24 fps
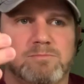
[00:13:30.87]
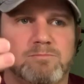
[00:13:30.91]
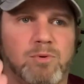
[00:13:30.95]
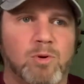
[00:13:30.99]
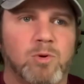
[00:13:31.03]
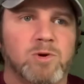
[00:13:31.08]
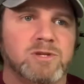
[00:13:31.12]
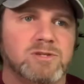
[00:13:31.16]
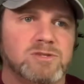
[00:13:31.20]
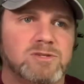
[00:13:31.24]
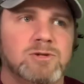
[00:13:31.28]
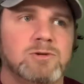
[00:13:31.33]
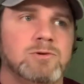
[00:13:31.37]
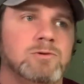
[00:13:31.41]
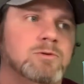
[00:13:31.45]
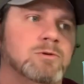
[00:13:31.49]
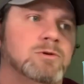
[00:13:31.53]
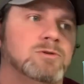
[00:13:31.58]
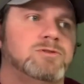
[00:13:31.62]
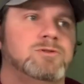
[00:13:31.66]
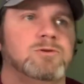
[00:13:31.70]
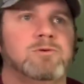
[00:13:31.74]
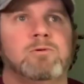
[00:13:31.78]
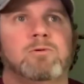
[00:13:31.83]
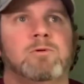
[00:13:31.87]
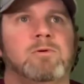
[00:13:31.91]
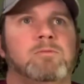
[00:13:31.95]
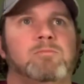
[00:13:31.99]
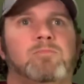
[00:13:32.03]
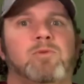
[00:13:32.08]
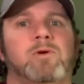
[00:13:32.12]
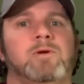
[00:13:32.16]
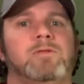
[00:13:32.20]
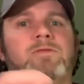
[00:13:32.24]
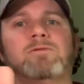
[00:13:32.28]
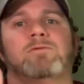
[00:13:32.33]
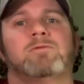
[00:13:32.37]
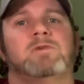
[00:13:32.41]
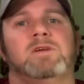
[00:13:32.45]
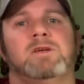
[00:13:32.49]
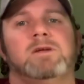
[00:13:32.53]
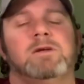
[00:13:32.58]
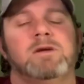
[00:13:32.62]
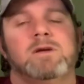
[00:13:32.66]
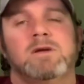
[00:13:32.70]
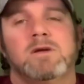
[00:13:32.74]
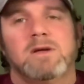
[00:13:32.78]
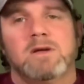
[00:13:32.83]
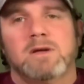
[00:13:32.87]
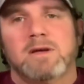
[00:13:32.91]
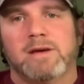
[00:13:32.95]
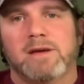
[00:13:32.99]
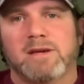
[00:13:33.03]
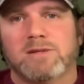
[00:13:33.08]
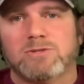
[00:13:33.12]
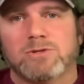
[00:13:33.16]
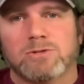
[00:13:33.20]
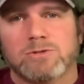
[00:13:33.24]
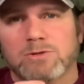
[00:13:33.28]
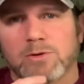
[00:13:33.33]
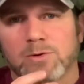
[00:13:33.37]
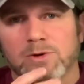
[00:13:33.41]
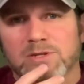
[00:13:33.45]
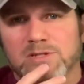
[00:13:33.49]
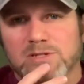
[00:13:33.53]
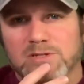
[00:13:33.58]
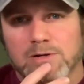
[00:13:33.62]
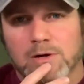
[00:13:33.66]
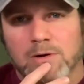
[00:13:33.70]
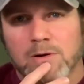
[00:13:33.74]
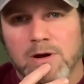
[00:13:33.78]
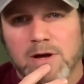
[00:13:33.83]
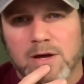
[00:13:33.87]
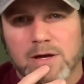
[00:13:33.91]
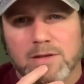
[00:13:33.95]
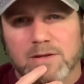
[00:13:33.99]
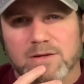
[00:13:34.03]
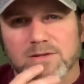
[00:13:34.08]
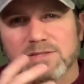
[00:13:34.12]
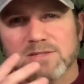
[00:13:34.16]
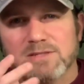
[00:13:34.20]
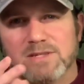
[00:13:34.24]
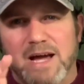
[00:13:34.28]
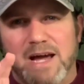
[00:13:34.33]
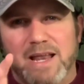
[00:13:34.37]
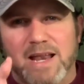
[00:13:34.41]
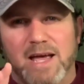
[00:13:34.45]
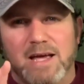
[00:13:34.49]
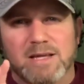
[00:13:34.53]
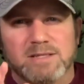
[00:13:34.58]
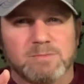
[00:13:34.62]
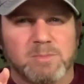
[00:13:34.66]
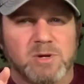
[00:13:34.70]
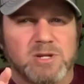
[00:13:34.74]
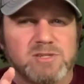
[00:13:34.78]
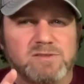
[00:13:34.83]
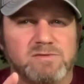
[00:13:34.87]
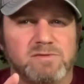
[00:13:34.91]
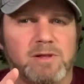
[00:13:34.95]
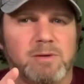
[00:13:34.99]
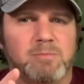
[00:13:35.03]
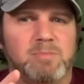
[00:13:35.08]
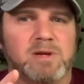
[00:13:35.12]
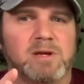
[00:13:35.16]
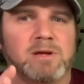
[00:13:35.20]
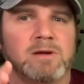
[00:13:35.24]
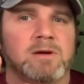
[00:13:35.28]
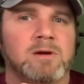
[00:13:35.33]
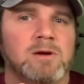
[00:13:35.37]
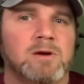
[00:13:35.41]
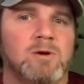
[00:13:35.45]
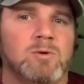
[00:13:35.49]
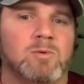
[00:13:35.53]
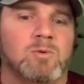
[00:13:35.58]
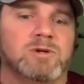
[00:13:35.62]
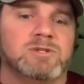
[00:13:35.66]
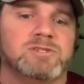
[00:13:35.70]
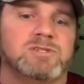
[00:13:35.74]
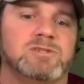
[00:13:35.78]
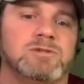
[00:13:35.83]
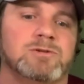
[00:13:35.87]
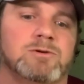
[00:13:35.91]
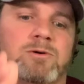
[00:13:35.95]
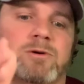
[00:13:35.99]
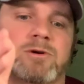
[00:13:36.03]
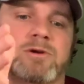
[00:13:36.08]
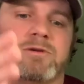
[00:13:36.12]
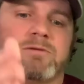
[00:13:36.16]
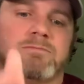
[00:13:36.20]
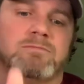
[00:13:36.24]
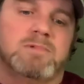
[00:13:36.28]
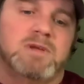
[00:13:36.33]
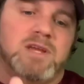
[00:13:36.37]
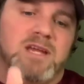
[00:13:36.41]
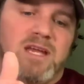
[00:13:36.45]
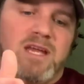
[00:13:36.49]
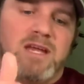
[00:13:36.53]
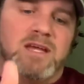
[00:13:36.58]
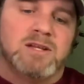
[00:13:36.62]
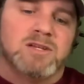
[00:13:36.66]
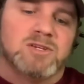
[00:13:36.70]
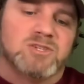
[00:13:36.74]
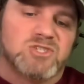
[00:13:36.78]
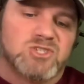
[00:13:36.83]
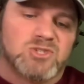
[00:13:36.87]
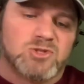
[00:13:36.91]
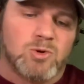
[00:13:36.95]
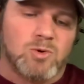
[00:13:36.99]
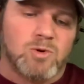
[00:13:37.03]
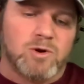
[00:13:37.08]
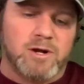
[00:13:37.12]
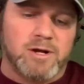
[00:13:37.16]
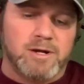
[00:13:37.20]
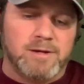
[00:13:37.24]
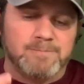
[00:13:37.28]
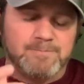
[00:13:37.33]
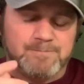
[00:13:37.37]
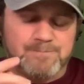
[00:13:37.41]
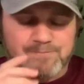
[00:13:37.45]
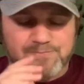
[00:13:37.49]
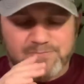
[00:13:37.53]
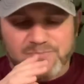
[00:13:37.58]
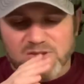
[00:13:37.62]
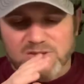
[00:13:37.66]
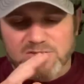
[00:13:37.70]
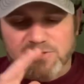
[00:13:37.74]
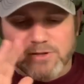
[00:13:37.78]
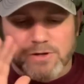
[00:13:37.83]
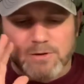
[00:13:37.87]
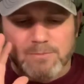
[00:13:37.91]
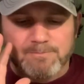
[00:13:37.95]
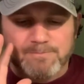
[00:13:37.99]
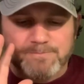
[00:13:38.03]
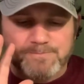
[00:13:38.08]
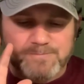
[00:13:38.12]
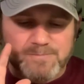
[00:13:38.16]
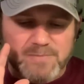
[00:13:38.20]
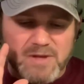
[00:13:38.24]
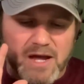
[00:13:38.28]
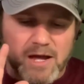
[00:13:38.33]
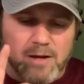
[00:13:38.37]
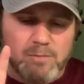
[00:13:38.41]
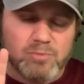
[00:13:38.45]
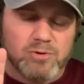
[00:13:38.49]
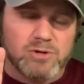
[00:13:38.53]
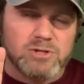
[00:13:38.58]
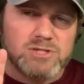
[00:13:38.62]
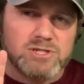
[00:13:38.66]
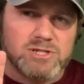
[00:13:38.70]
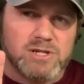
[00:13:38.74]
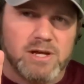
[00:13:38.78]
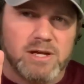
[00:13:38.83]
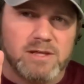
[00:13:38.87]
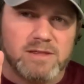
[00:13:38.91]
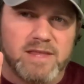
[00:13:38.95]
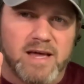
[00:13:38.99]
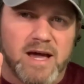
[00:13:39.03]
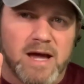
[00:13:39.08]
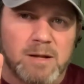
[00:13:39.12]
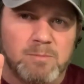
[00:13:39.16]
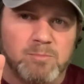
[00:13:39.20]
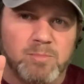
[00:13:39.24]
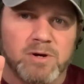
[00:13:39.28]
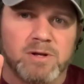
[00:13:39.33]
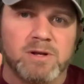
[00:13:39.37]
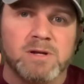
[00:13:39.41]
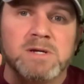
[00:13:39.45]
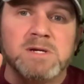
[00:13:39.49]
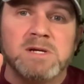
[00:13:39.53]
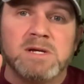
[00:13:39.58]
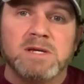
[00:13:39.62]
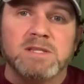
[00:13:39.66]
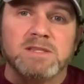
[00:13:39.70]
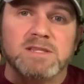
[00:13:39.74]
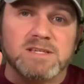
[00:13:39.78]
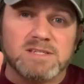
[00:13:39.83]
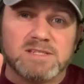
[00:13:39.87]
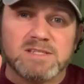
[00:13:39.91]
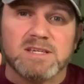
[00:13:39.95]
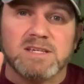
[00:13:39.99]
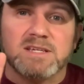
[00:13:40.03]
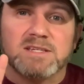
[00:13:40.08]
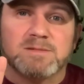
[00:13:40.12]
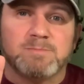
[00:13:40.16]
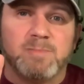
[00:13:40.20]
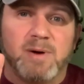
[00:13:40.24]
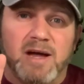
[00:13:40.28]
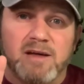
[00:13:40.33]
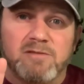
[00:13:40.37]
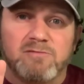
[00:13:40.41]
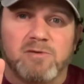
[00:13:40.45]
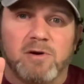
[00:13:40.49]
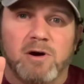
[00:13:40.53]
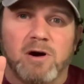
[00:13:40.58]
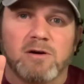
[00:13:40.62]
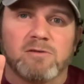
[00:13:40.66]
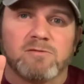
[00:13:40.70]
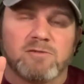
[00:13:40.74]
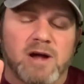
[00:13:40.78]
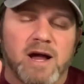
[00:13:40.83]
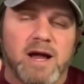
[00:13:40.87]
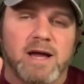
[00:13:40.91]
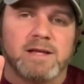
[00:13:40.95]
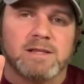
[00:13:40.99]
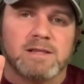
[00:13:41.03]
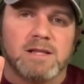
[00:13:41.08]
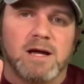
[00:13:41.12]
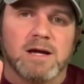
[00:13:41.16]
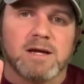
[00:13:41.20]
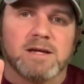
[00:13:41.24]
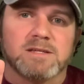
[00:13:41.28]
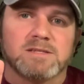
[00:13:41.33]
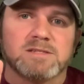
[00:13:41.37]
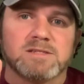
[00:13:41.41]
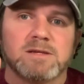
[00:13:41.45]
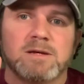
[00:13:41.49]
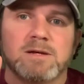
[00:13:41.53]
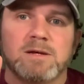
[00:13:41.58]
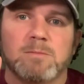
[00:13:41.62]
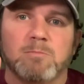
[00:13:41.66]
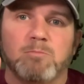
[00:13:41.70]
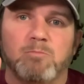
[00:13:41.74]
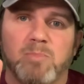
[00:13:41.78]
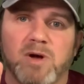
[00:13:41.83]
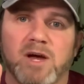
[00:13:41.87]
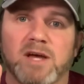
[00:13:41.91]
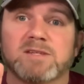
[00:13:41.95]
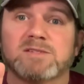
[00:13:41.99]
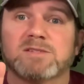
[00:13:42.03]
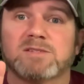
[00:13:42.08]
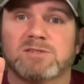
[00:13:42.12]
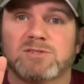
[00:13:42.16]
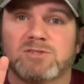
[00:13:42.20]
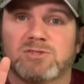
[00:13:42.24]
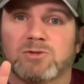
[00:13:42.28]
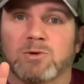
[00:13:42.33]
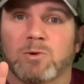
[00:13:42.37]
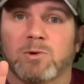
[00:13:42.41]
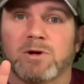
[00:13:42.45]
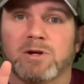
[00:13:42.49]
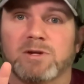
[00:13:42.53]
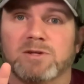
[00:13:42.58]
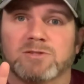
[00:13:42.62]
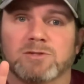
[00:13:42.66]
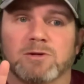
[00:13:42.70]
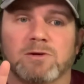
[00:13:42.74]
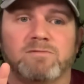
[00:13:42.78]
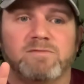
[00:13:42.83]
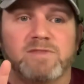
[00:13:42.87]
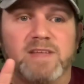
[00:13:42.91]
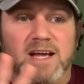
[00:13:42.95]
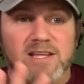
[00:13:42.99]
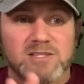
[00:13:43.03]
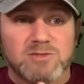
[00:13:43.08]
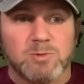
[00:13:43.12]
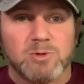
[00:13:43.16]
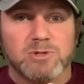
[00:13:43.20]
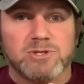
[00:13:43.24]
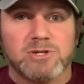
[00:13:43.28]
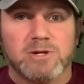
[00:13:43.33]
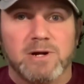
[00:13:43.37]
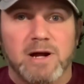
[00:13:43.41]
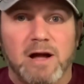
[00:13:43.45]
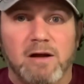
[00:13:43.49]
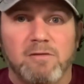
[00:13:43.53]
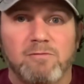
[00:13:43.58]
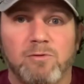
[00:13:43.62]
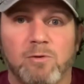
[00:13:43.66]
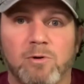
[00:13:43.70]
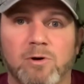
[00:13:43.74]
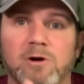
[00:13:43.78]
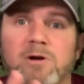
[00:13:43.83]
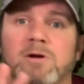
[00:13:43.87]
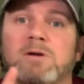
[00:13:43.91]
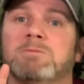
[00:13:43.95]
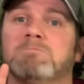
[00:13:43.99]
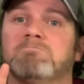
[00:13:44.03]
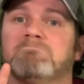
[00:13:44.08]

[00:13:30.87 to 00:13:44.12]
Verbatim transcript: 201.2 or 201.3 as your choice. So there's not as much flipping once you're in a story. So I appreciate that. But this is by far Ryan Laukat's best story. So if that's what you're out for,